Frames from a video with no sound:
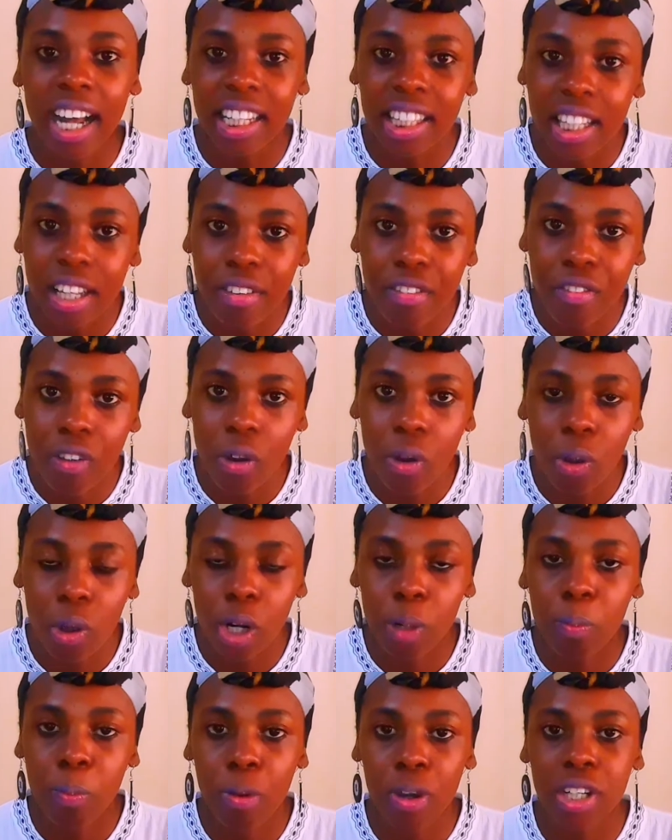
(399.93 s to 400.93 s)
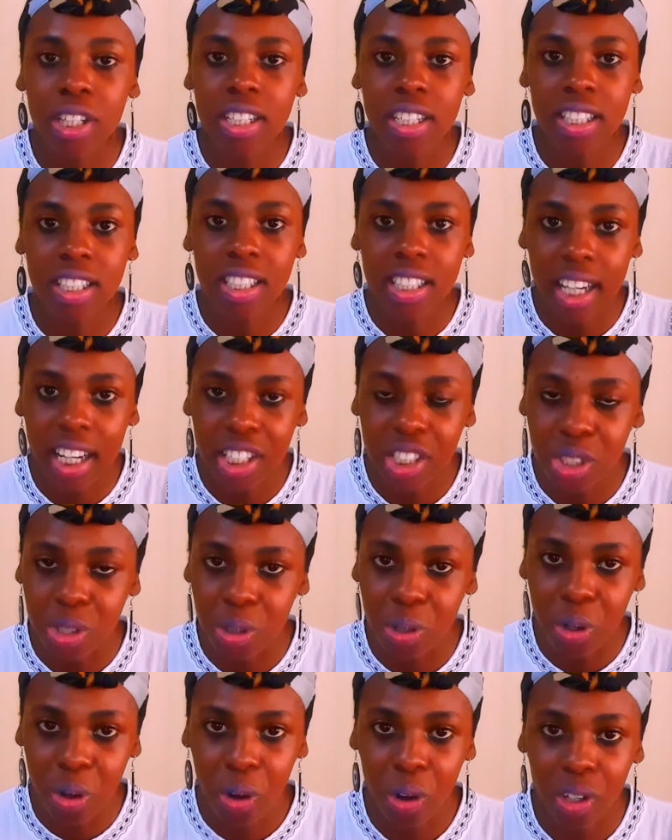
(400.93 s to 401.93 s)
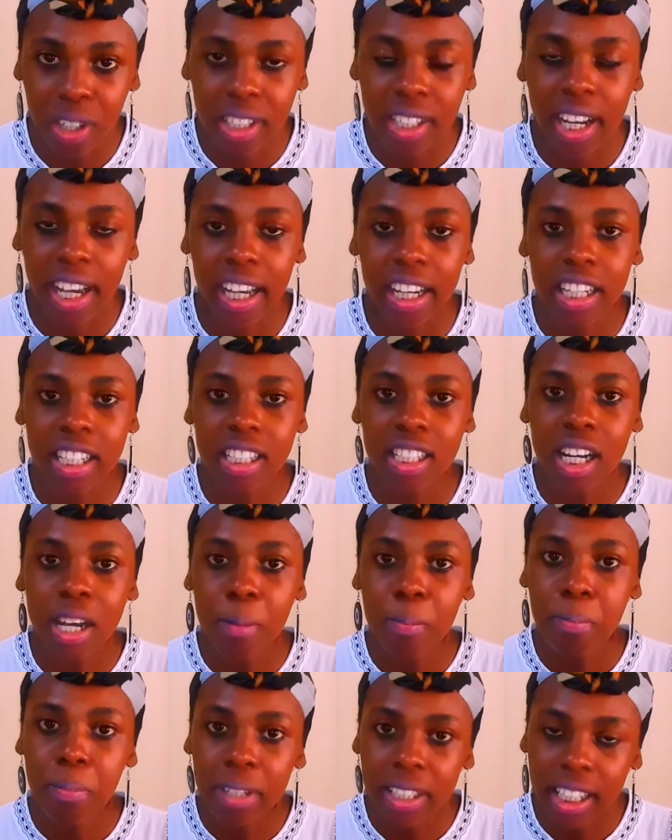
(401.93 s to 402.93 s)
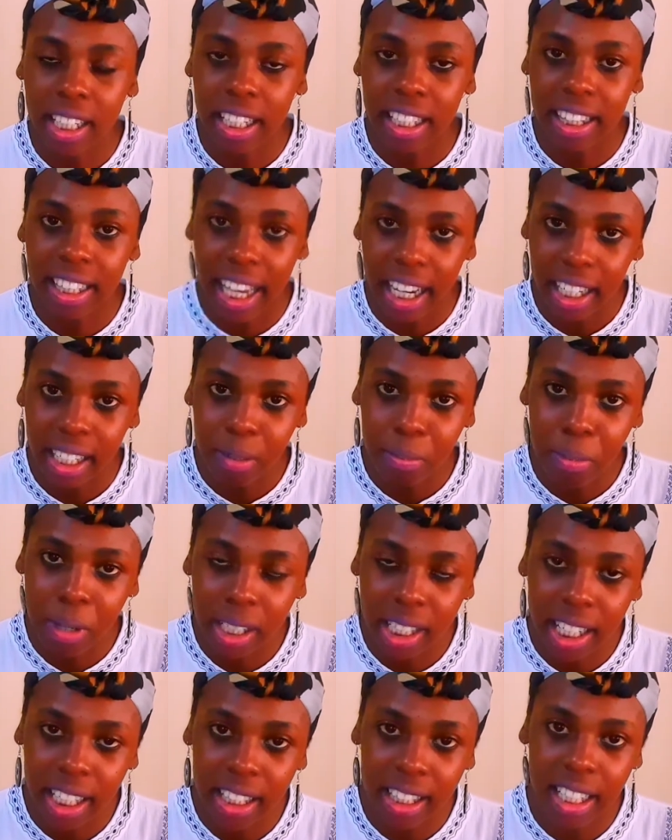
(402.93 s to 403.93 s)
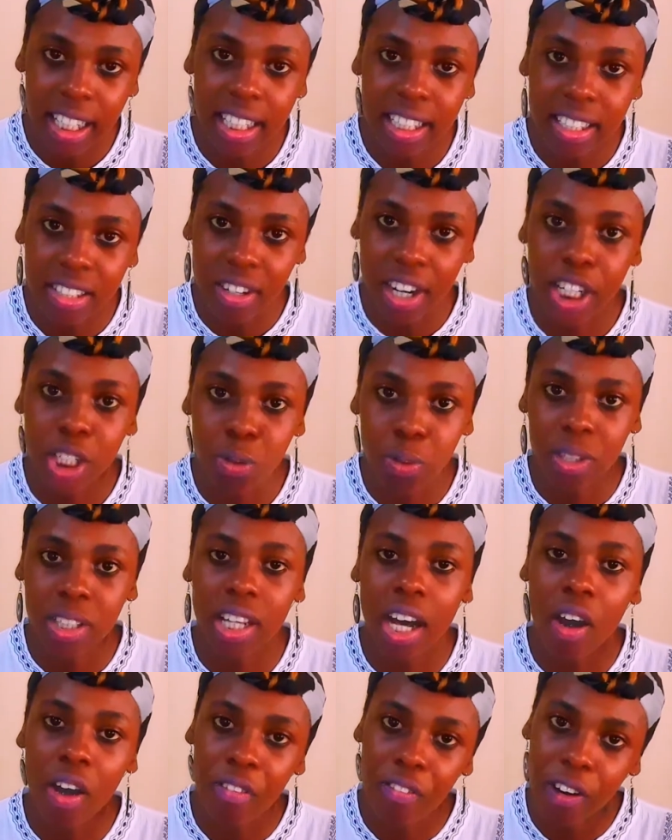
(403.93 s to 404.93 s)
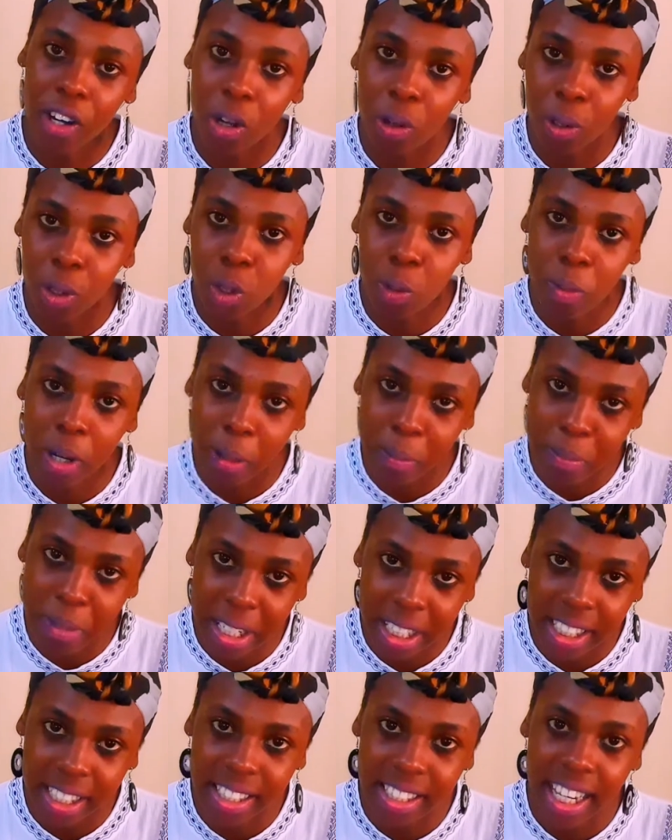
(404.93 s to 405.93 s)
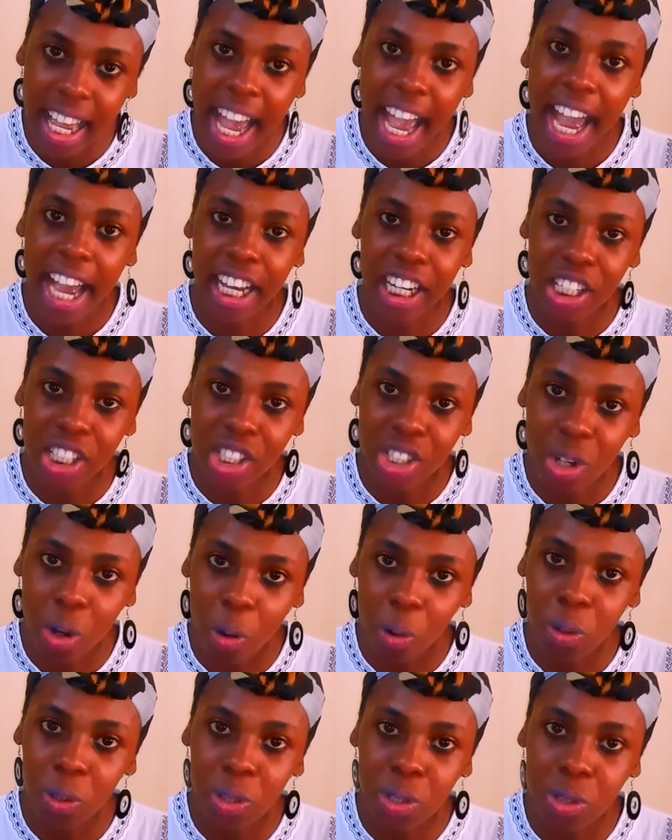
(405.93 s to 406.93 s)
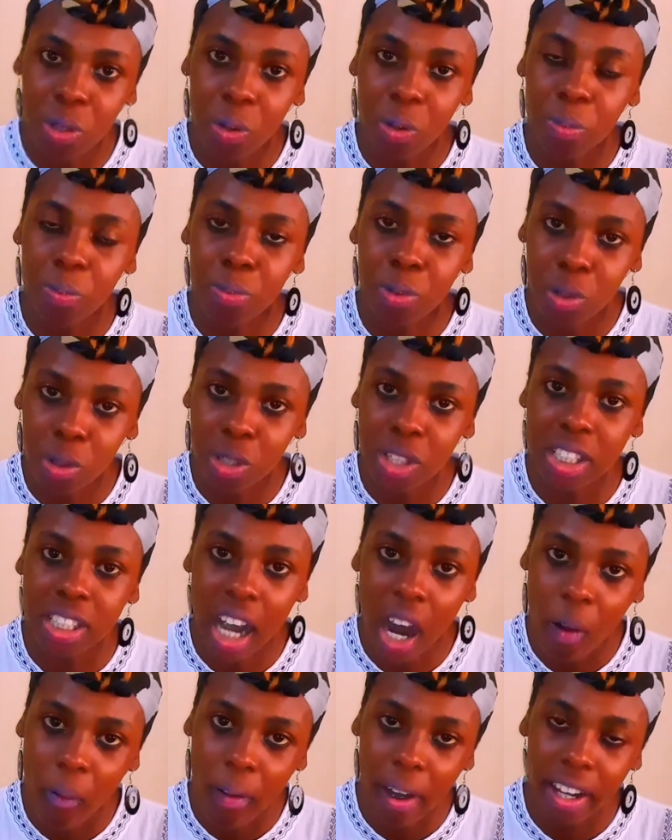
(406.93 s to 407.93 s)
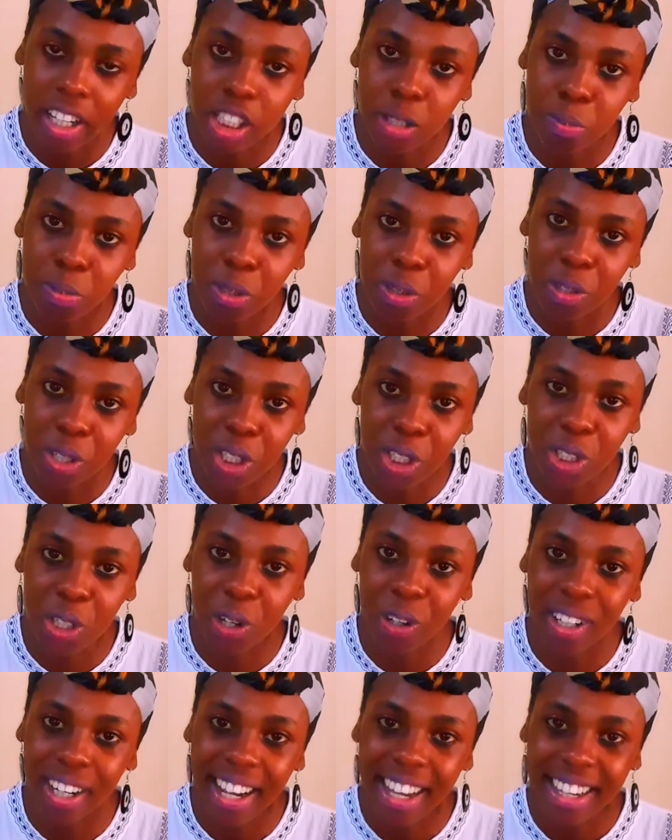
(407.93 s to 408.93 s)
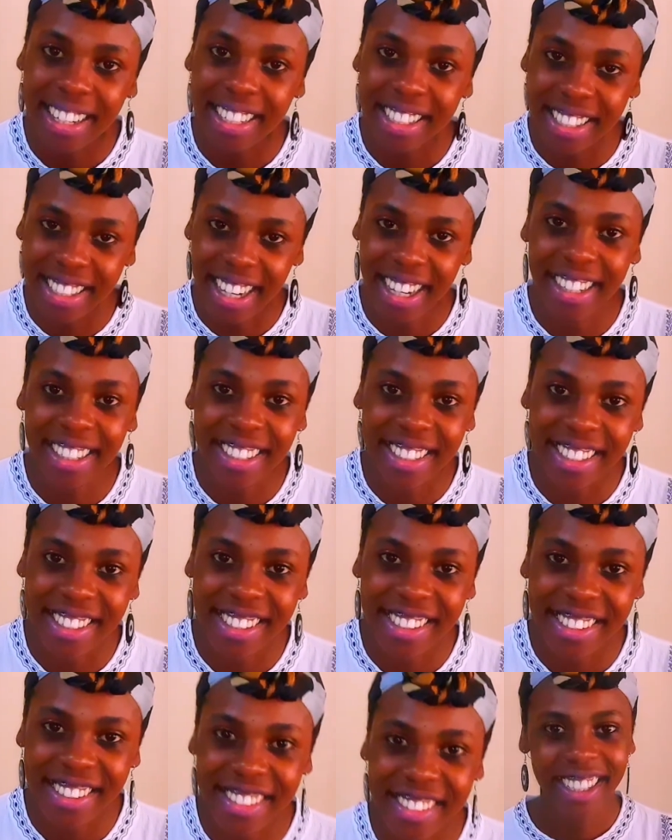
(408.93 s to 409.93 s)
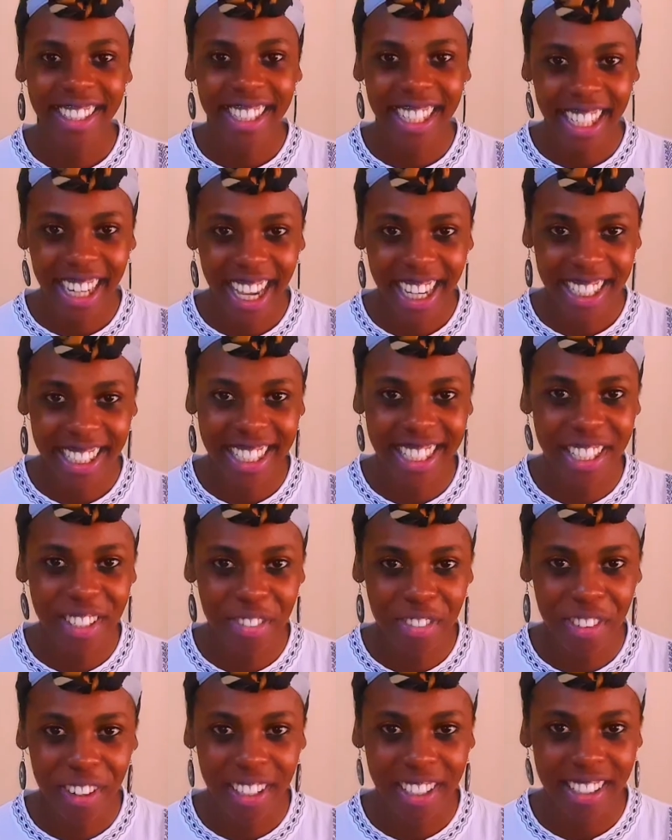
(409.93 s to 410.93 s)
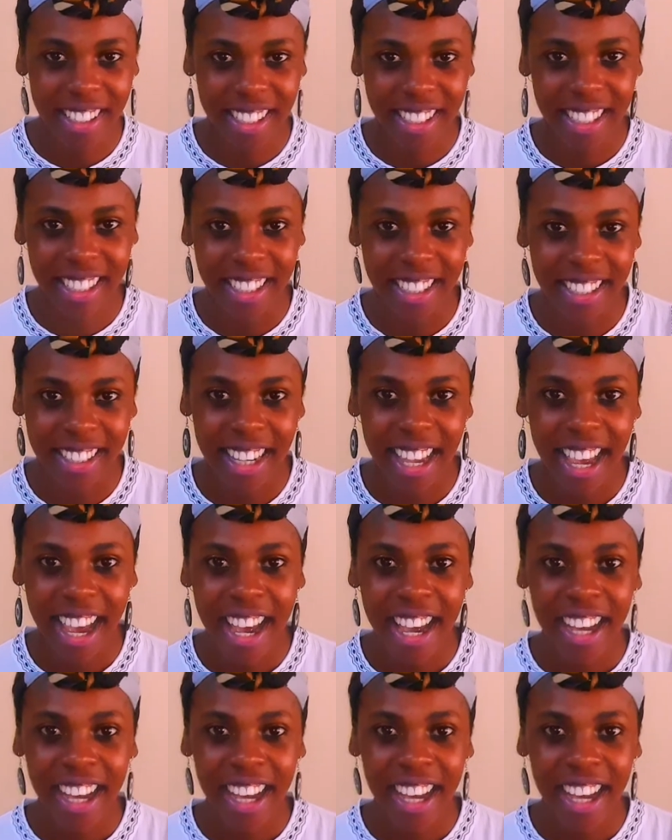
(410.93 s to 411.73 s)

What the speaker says: the focal point is just God and making things right with our fellow human beings, and also building our spiritual journey. The last difference is